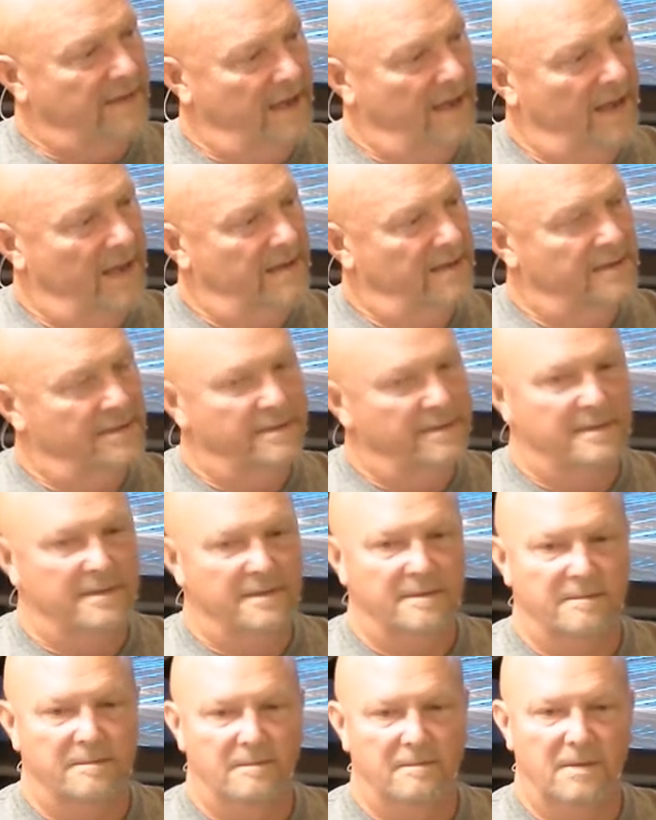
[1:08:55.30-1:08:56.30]
that
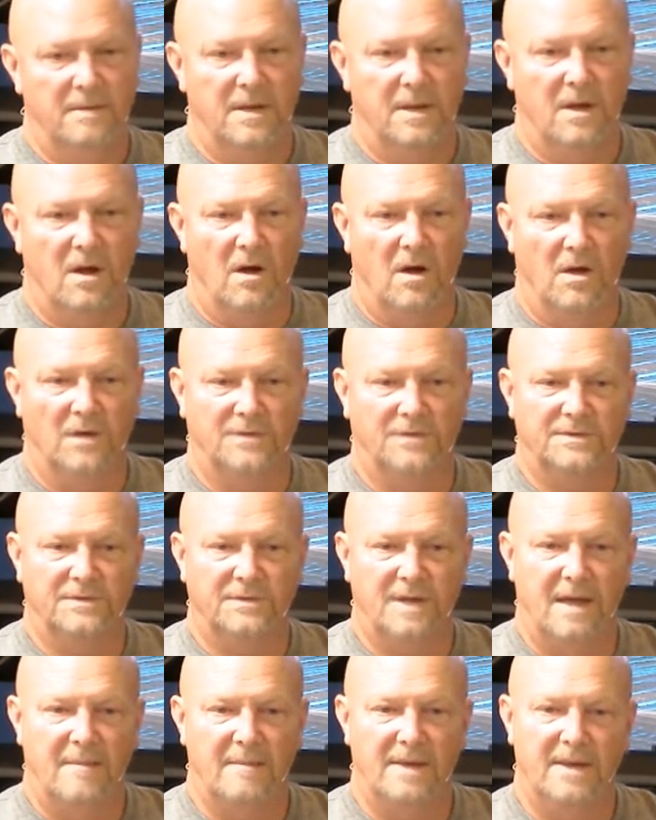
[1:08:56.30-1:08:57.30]
because,
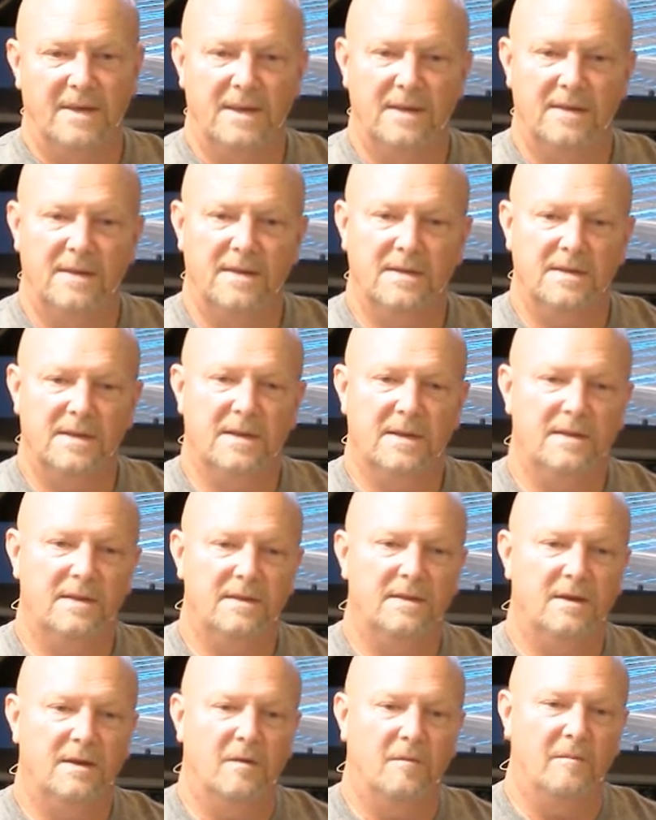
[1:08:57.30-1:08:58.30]
I mean, it, it,
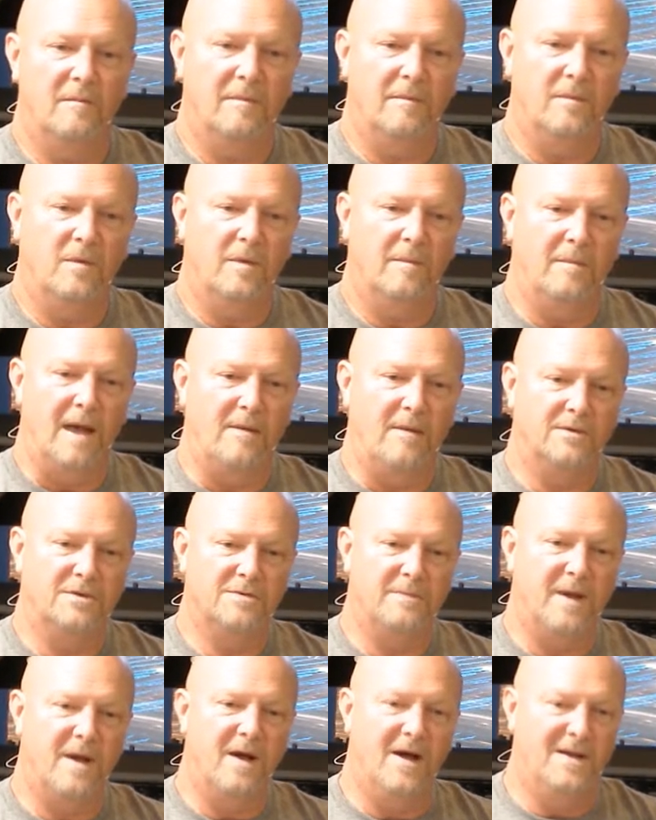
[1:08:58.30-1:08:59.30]
you know, what my
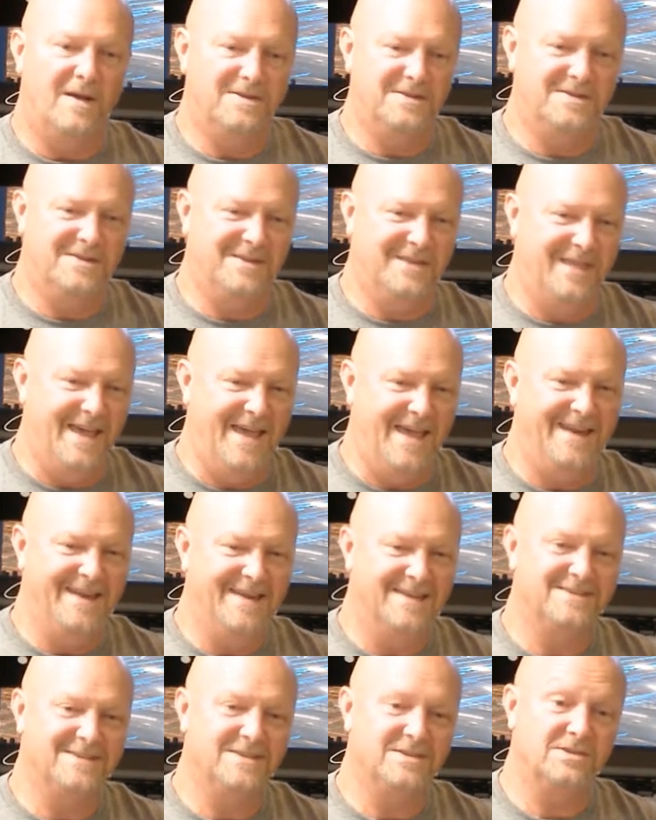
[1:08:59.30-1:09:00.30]
response to that
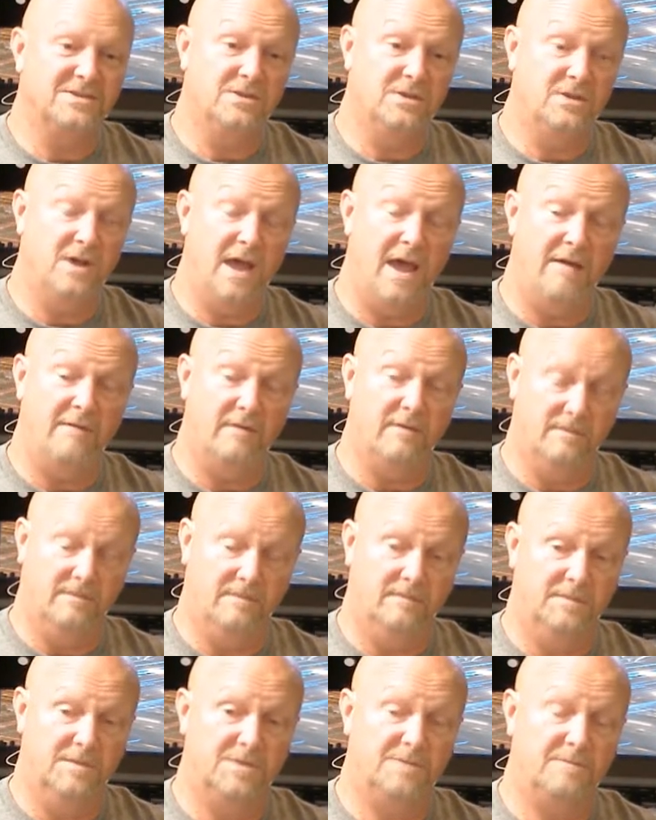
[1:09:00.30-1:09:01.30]
is, is do you have a
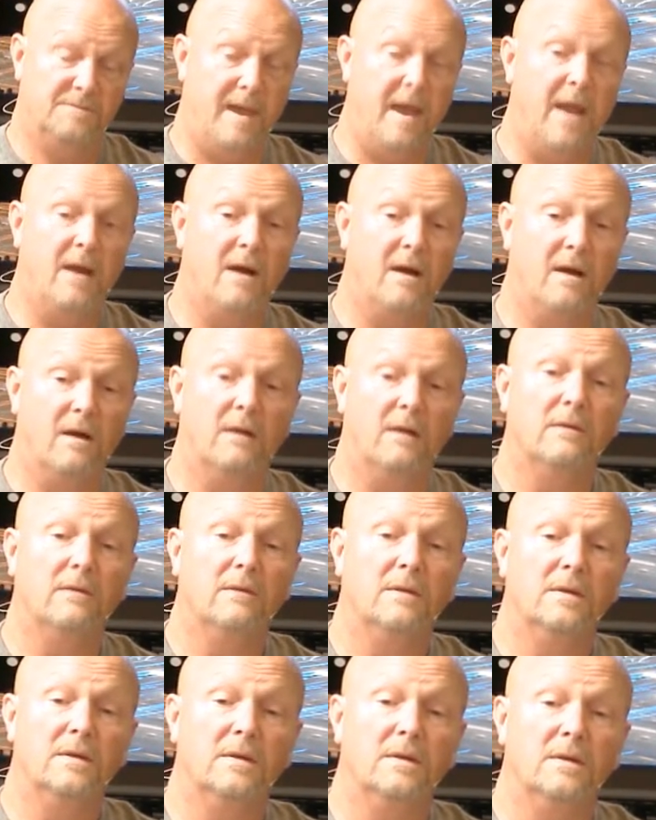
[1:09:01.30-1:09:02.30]
spare
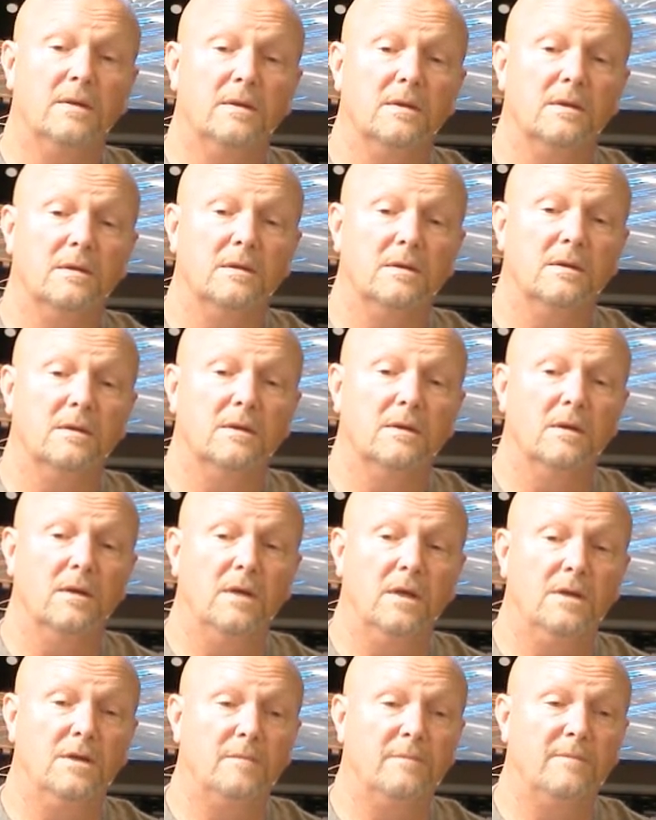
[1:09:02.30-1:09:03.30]

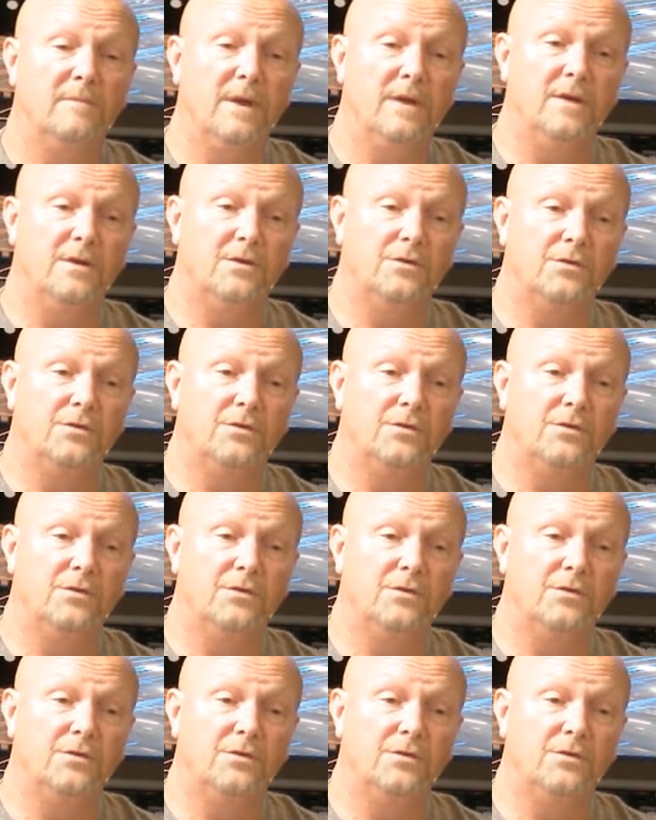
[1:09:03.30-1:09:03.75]
in your, in your